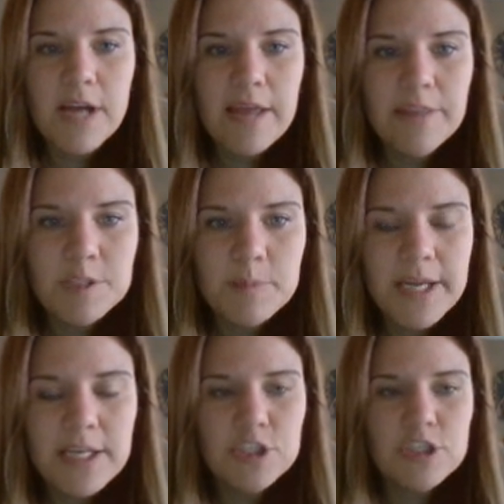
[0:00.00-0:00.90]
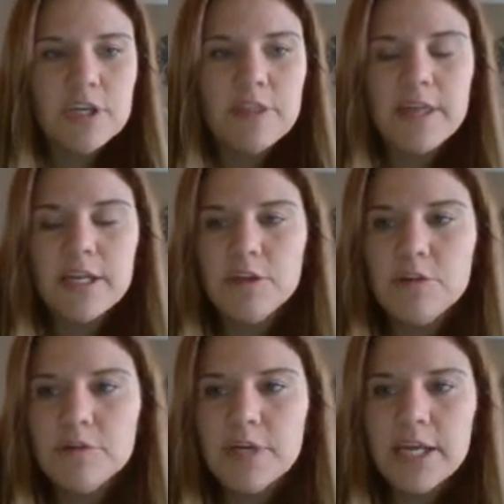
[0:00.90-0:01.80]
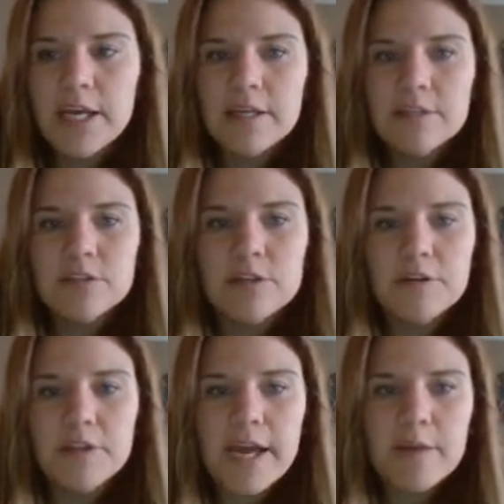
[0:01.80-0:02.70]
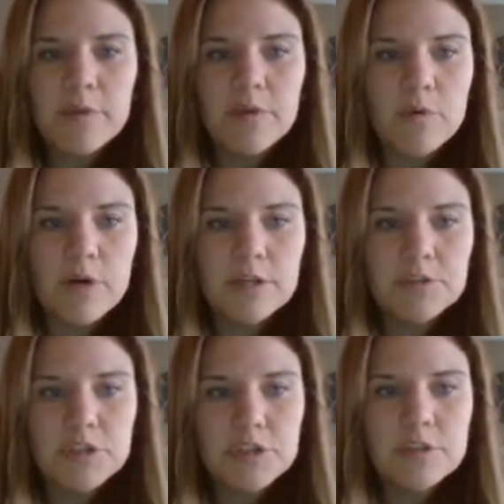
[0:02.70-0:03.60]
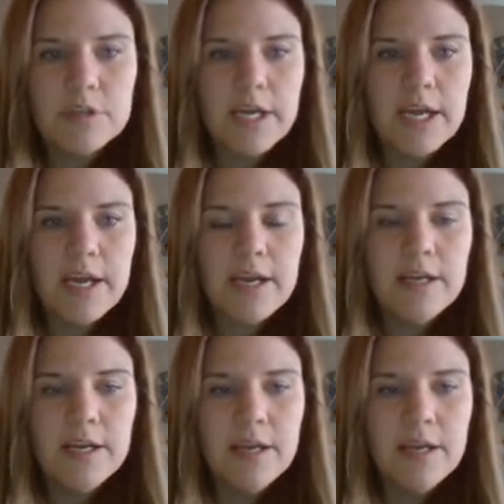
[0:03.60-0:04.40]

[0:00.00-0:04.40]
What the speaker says: on this page, then you can circle that with orange, okay?